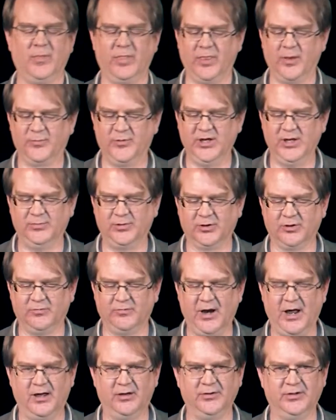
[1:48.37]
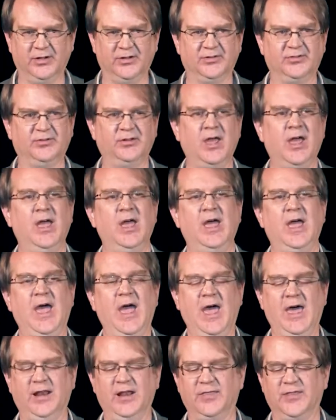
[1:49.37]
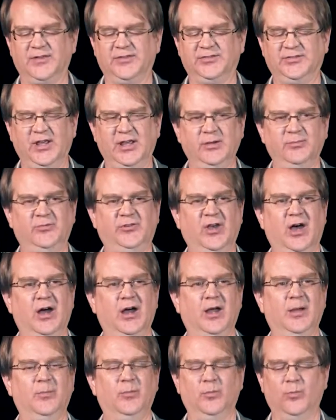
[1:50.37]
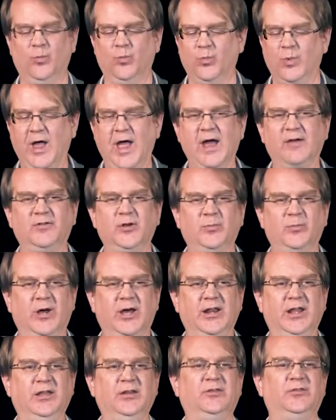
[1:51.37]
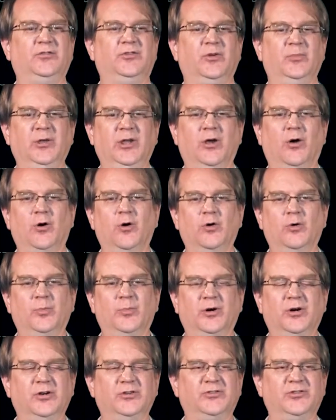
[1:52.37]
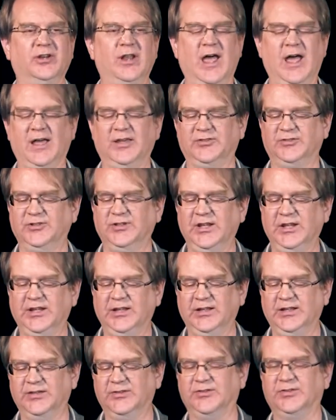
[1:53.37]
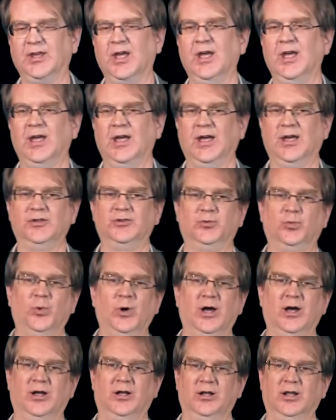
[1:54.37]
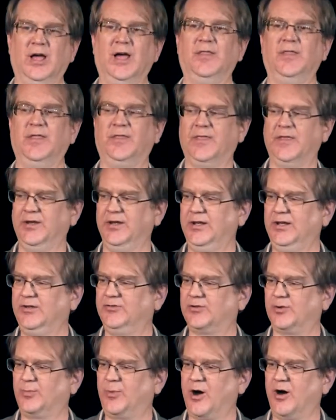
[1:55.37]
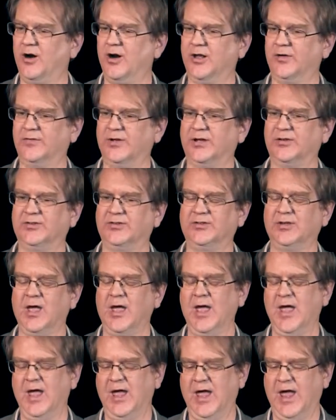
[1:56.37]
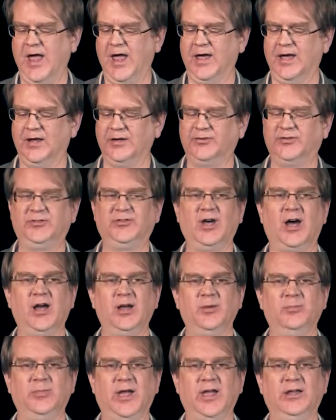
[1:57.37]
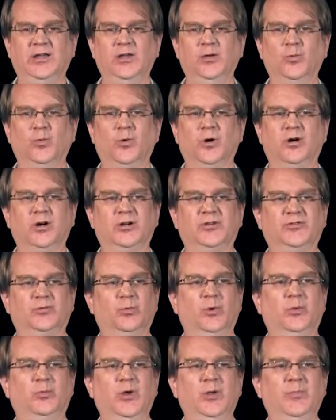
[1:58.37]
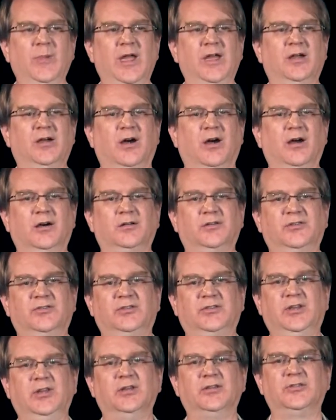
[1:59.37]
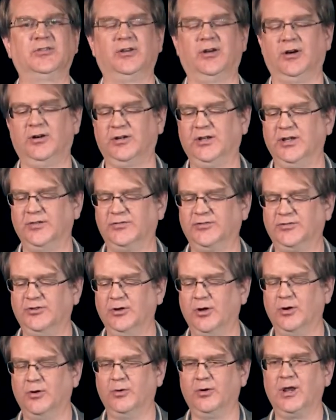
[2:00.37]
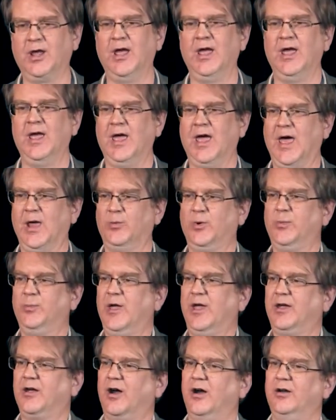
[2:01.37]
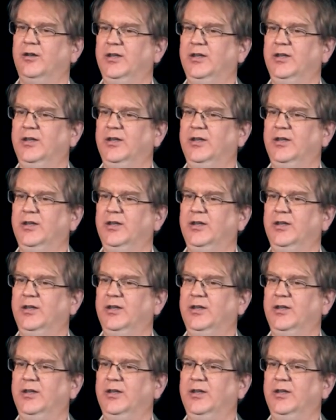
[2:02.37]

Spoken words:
the people around us. And at the same time, everybody, to be a whole person, has needs as well, and that the needs are part of us. And time banking works when we make our skills and our gifts known, and we make our